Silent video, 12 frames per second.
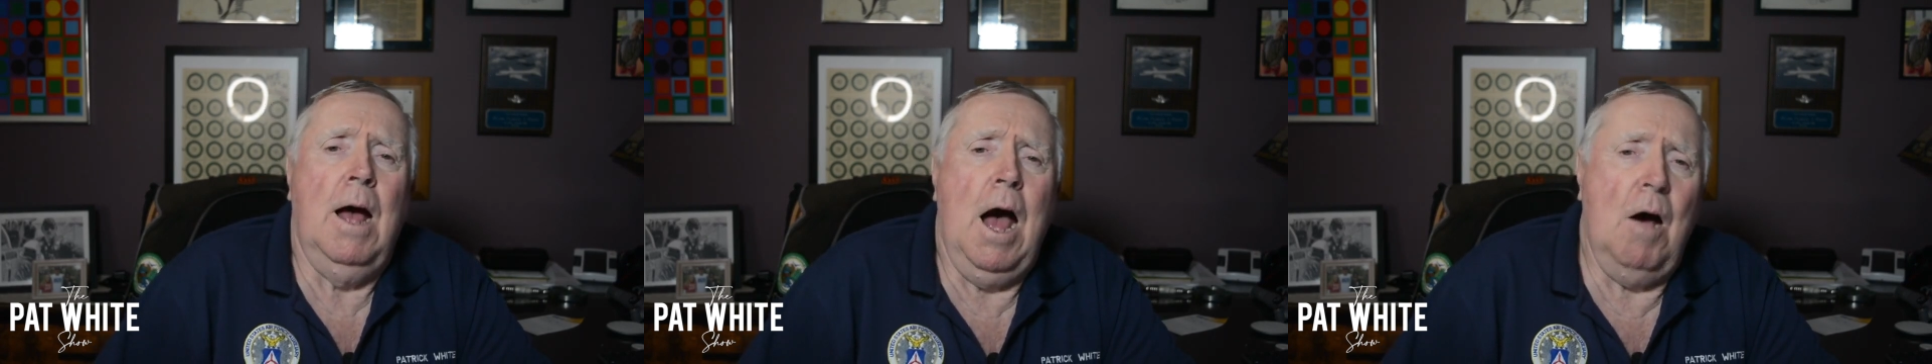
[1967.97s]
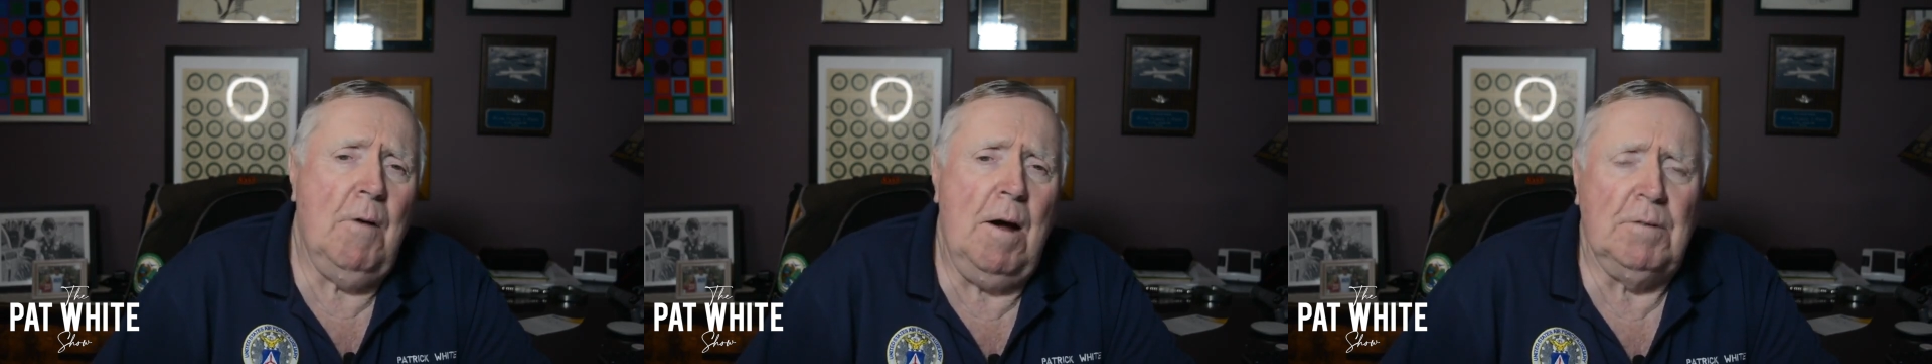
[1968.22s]

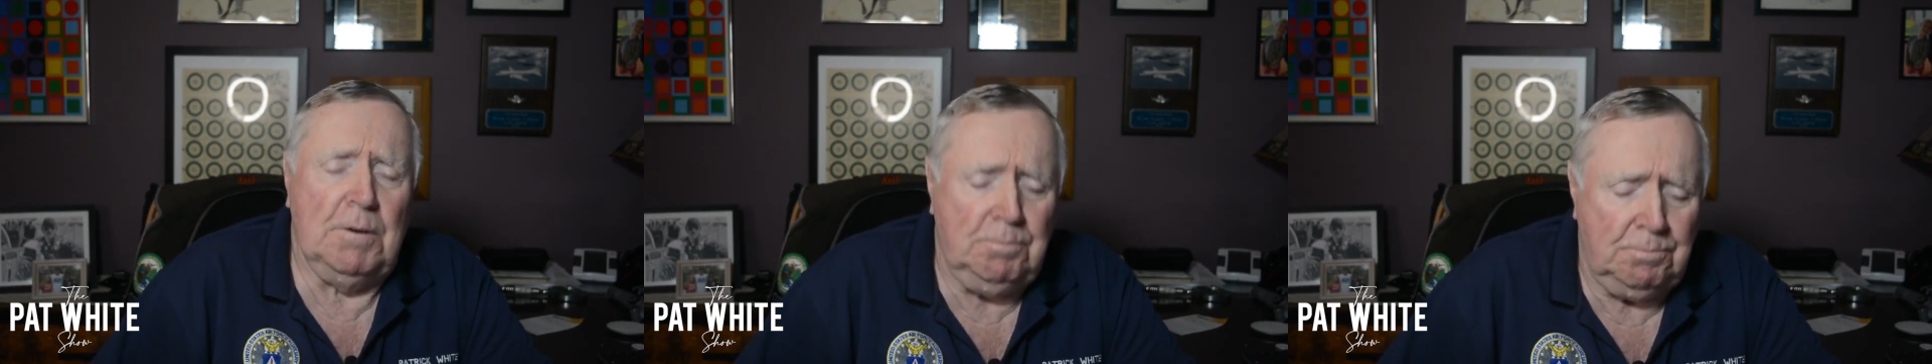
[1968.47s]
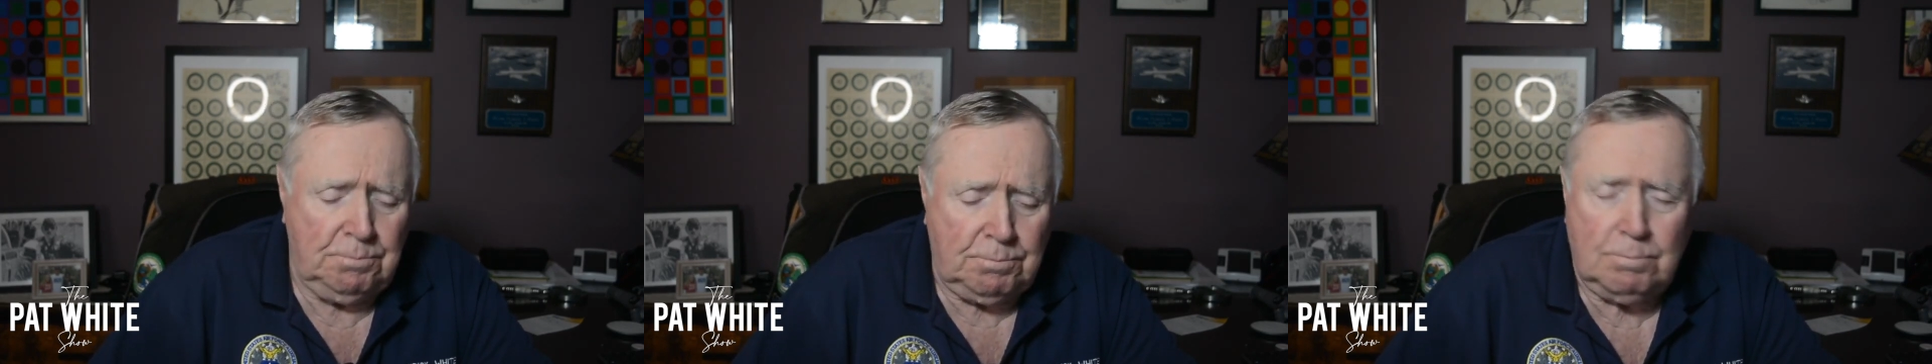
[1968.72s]
However,
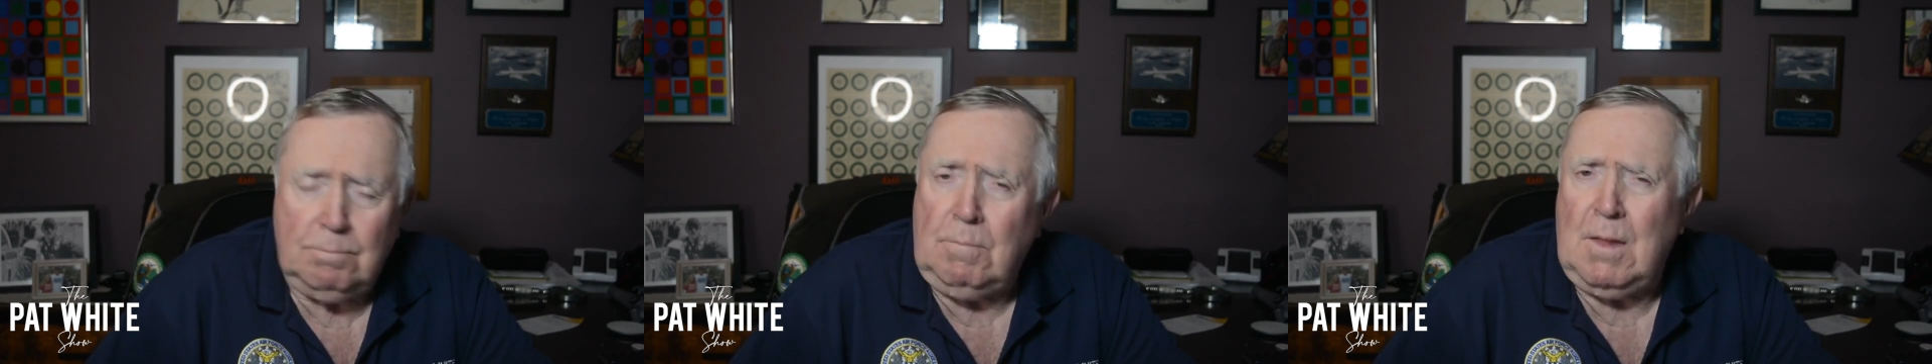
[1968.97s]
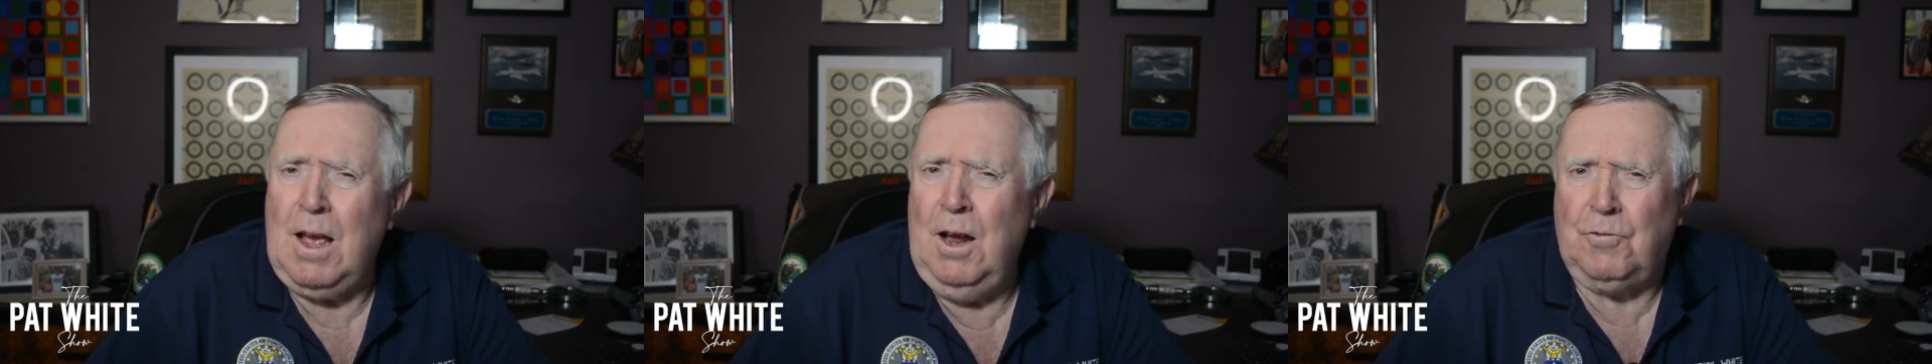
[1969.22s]

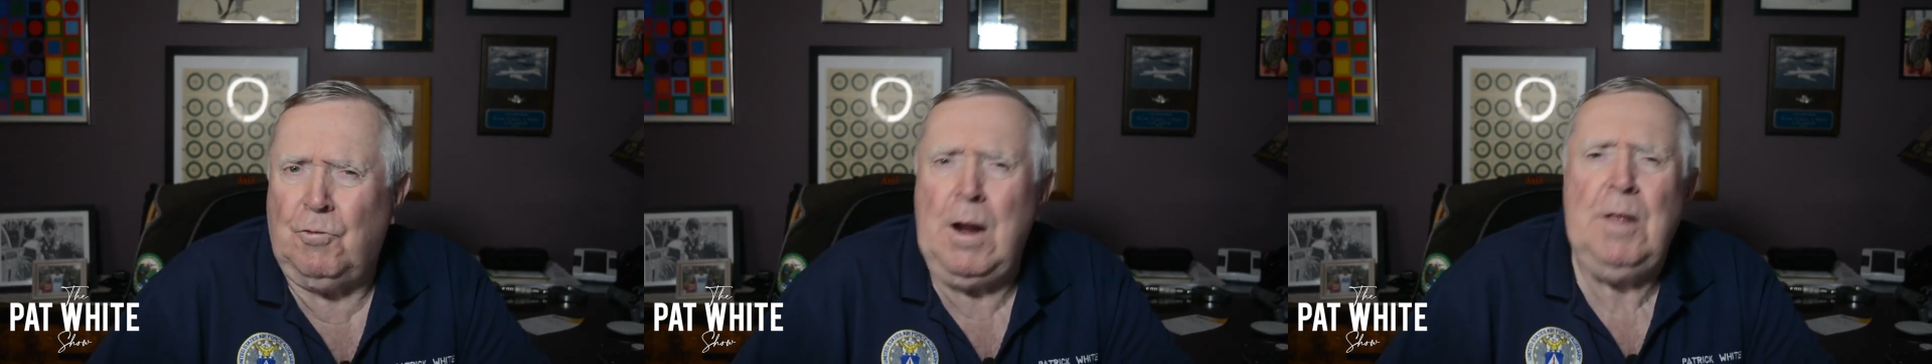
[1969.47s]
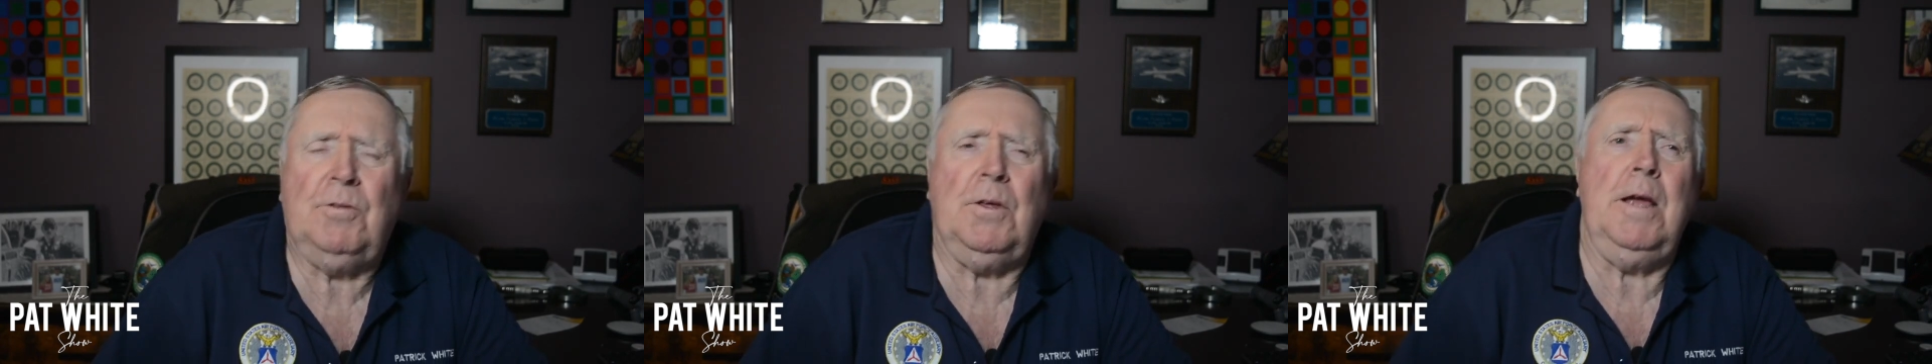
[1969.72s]

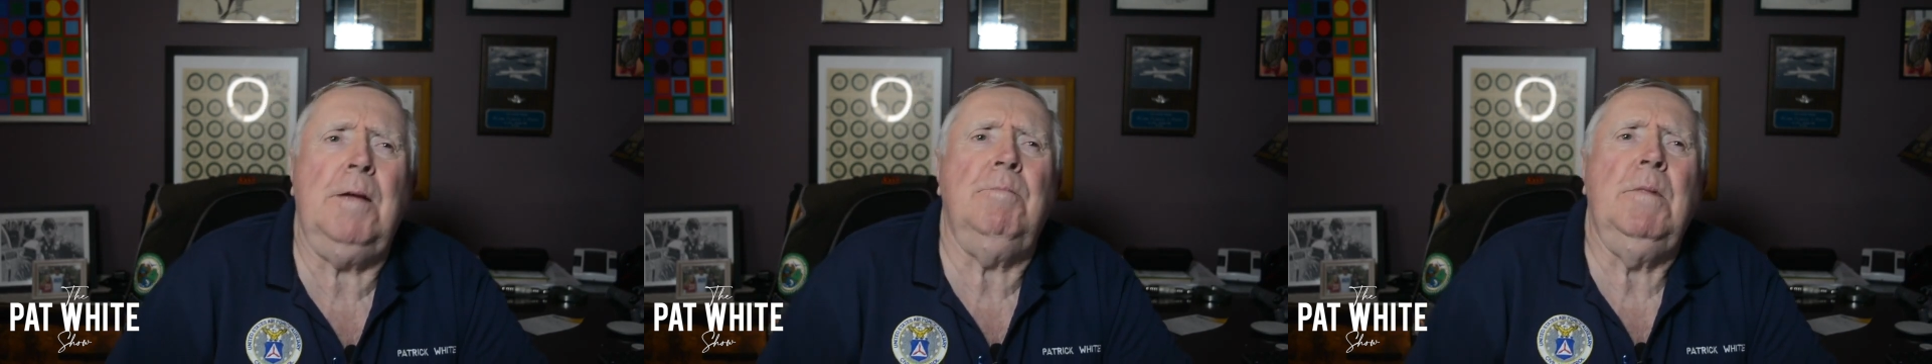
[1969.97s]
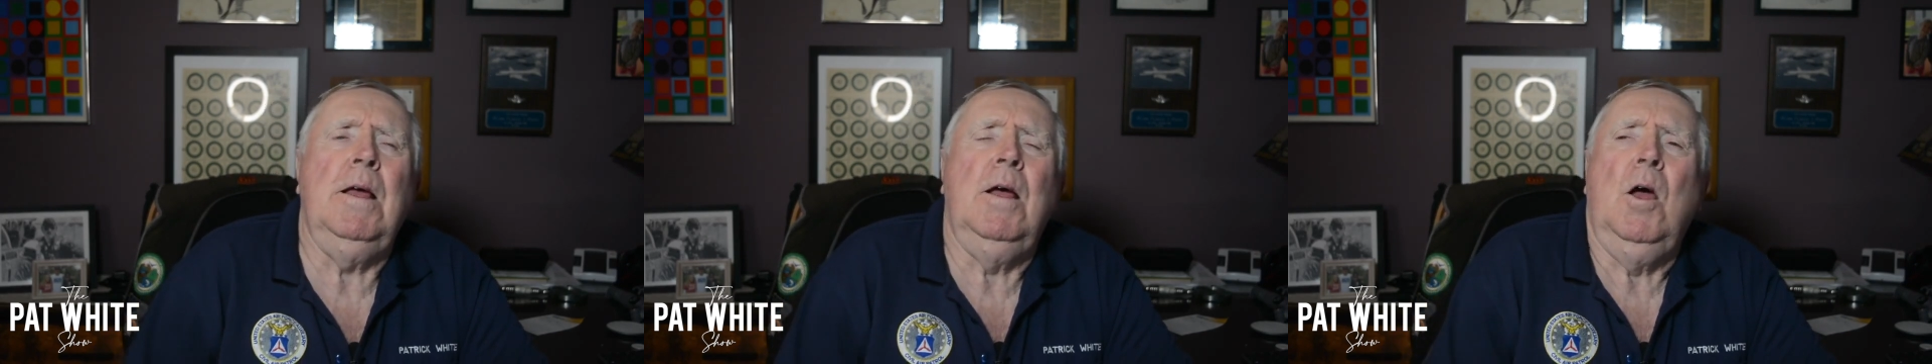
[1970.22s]
train thing,